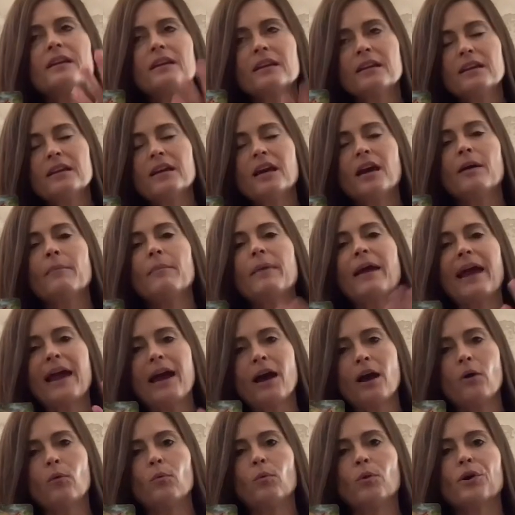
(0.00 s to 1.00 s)
and come
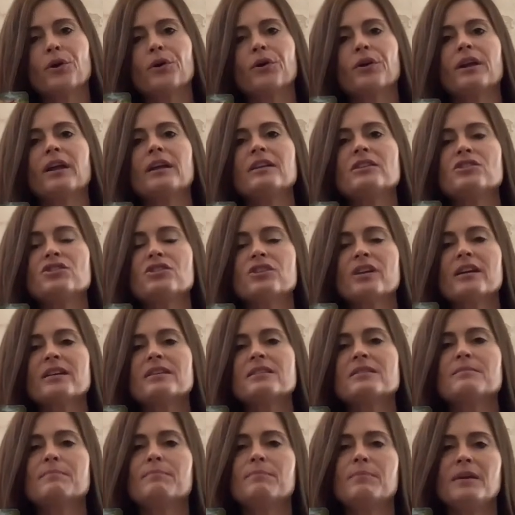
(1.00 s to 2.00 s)
outward and
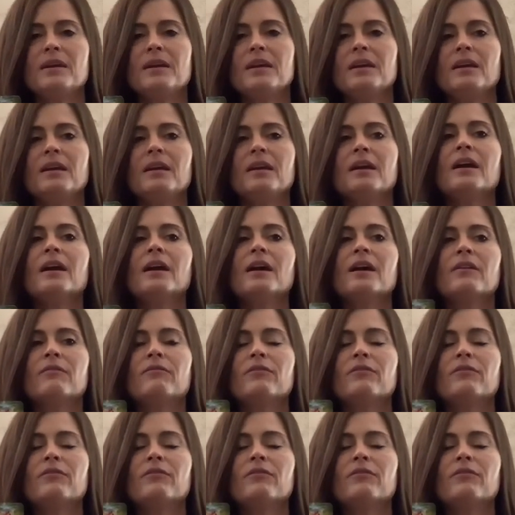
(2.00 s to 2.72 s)
just be